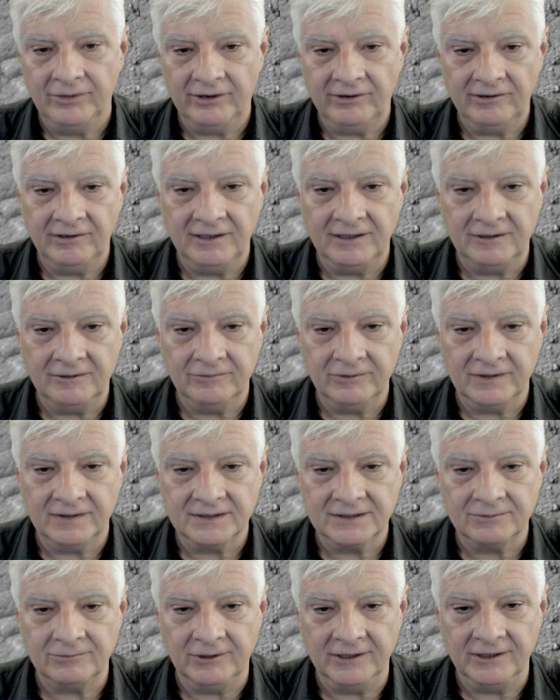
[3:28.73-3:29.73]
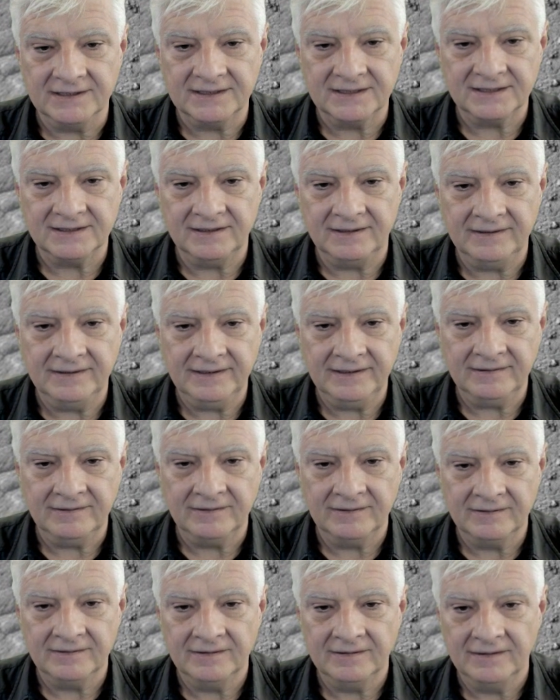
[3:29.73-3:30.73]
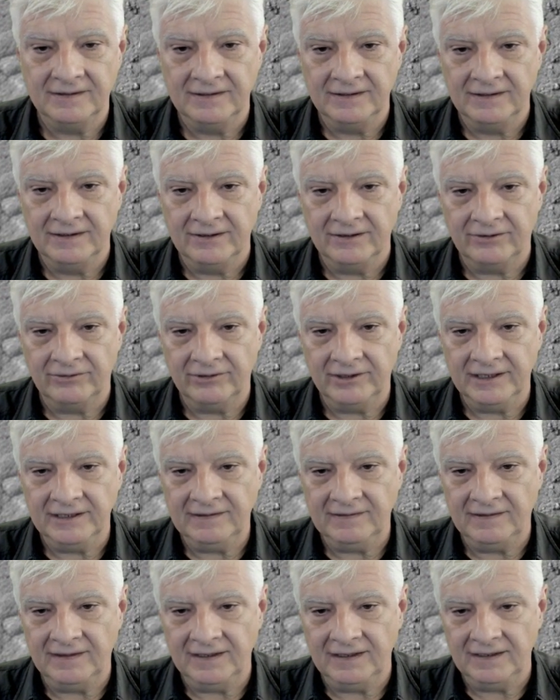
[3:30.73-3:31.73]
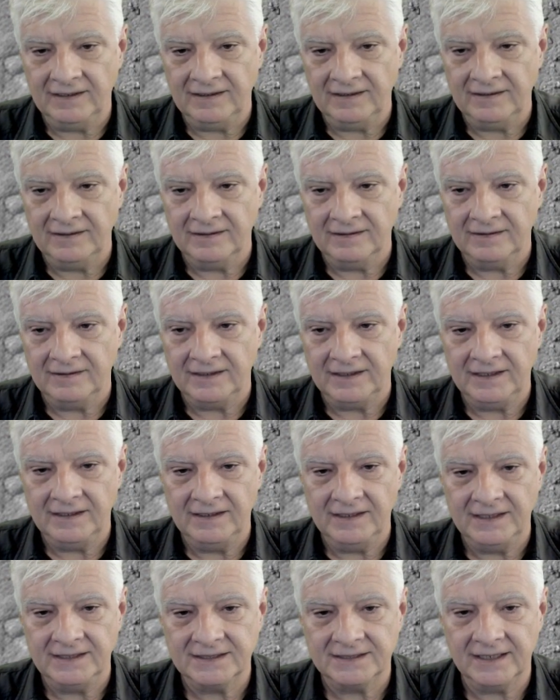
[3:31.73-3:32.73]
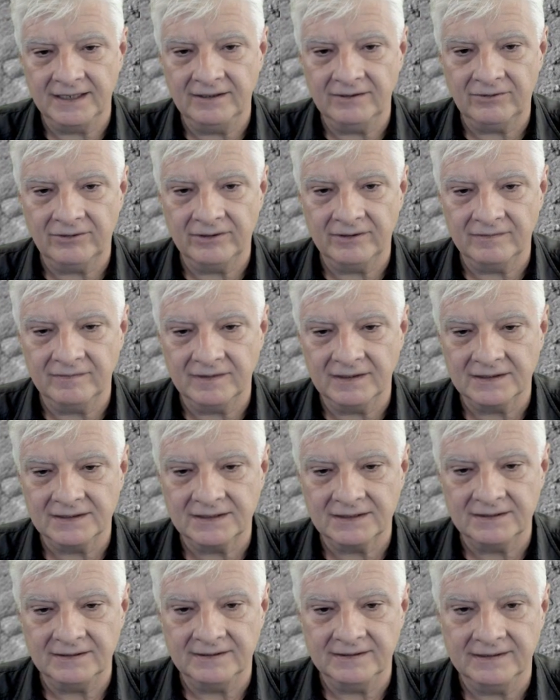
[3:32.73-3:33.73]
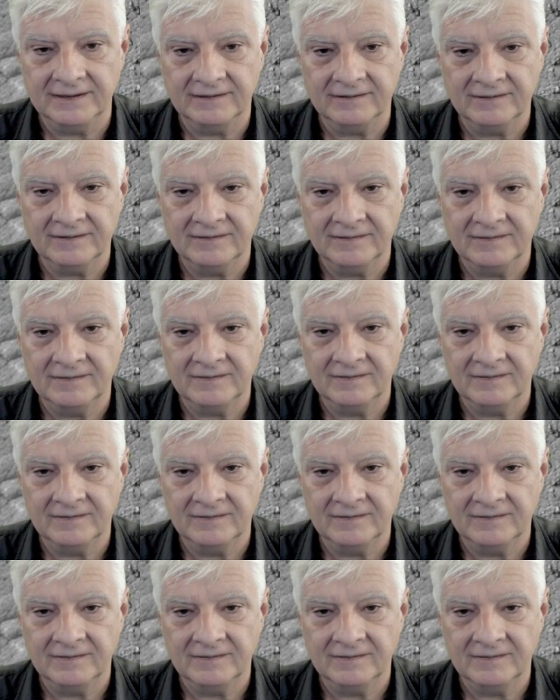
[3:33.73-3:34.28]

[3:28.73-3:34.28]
parallel with this one side, right there in the center of this side.